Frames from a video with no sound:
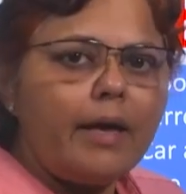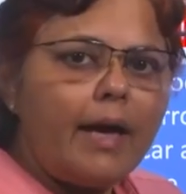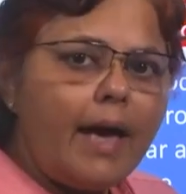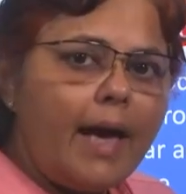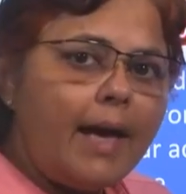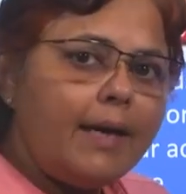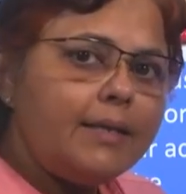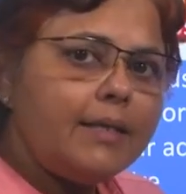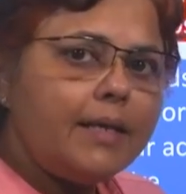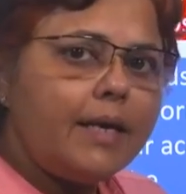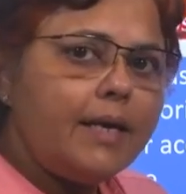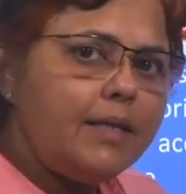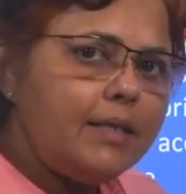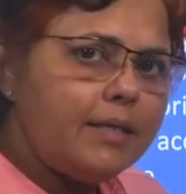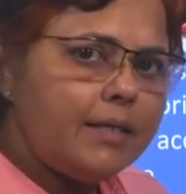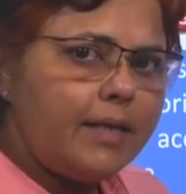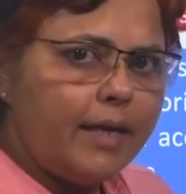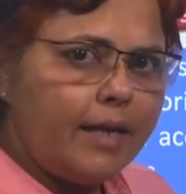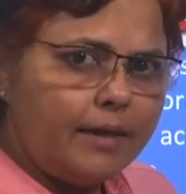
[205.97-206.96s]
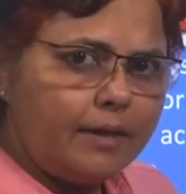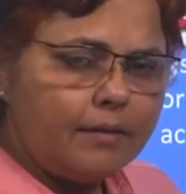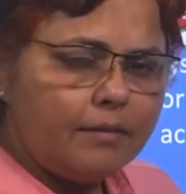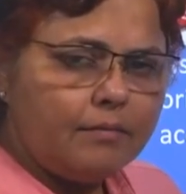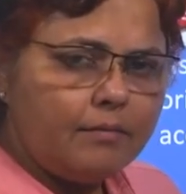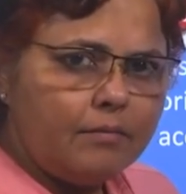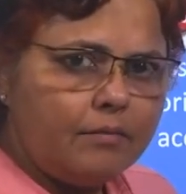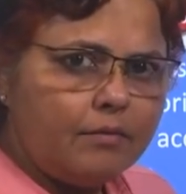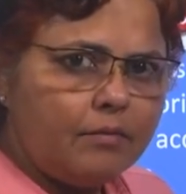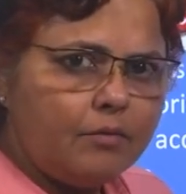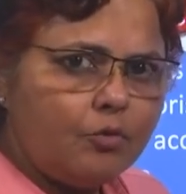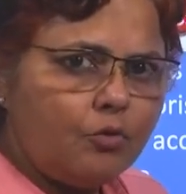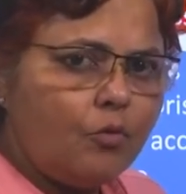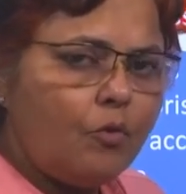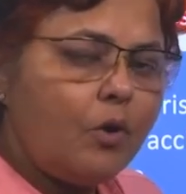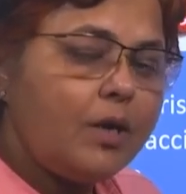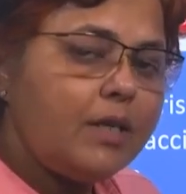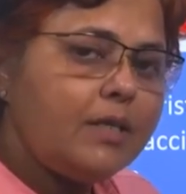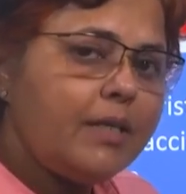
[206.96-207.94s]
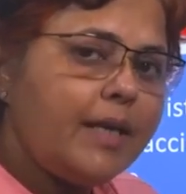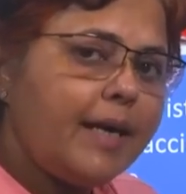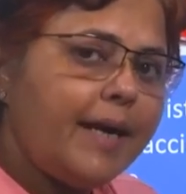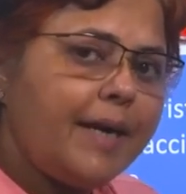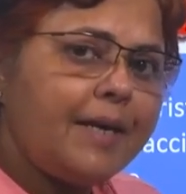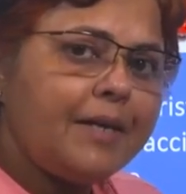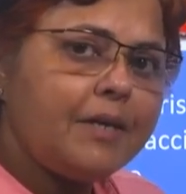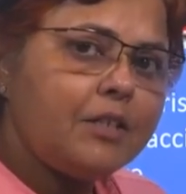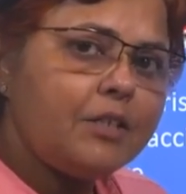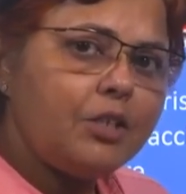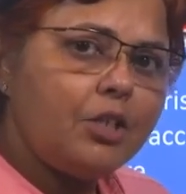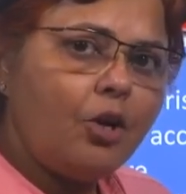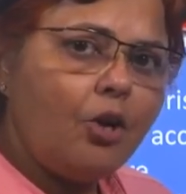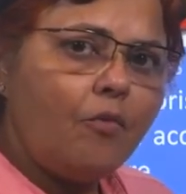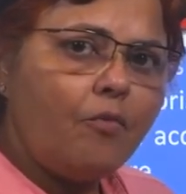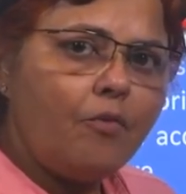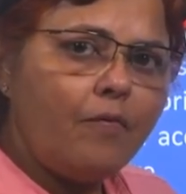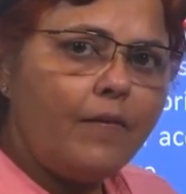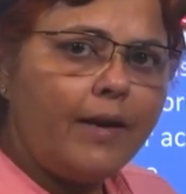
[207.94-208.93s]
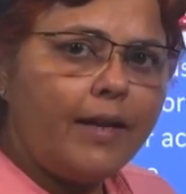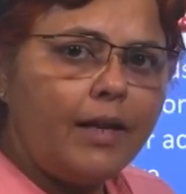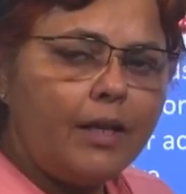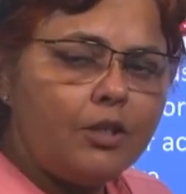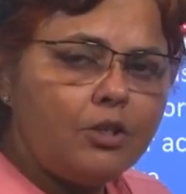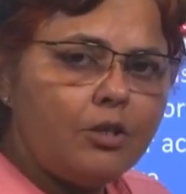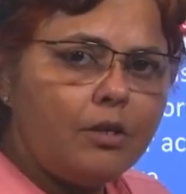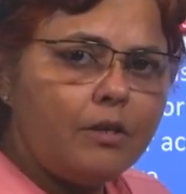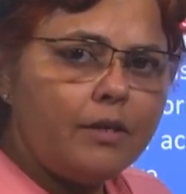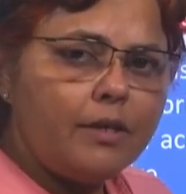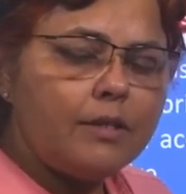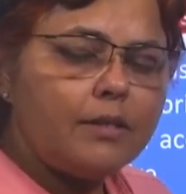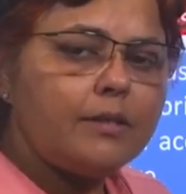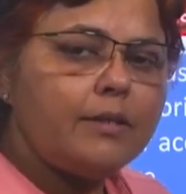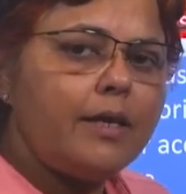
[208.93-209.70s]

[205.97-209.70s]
As against that, so what is the characteristic of a financial risk?